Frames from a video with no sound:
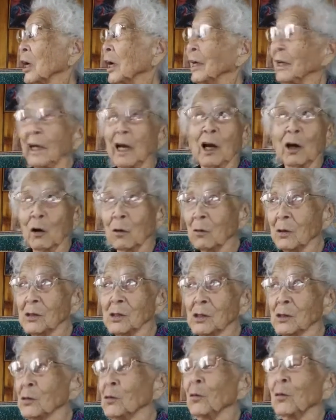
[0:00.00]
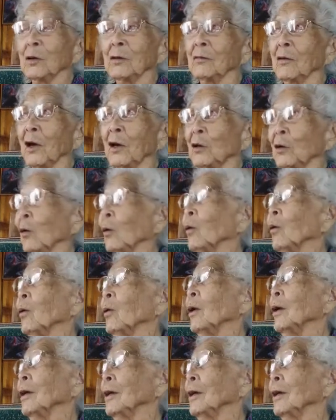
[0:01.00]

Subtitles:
And I always do. If I know